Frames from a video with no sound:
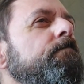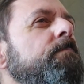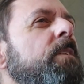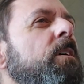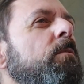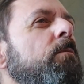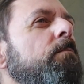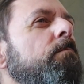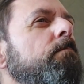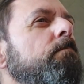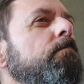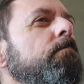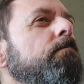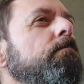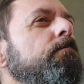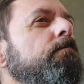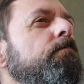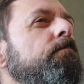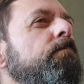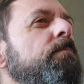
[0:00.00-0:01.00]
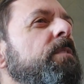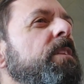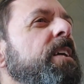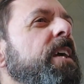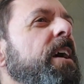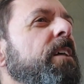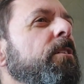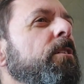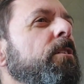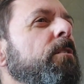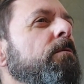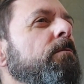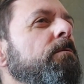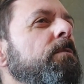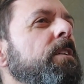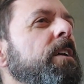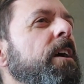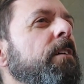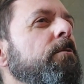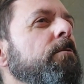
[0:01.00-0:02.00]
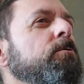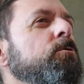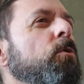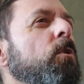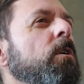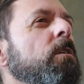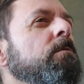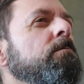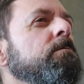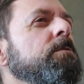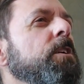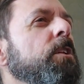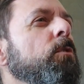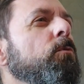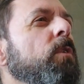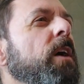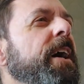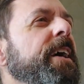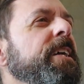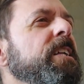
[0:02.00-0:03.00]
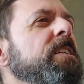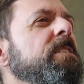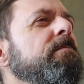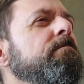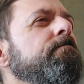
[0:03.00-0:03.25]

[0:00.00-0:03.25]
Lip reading: No, the other drawer to the right.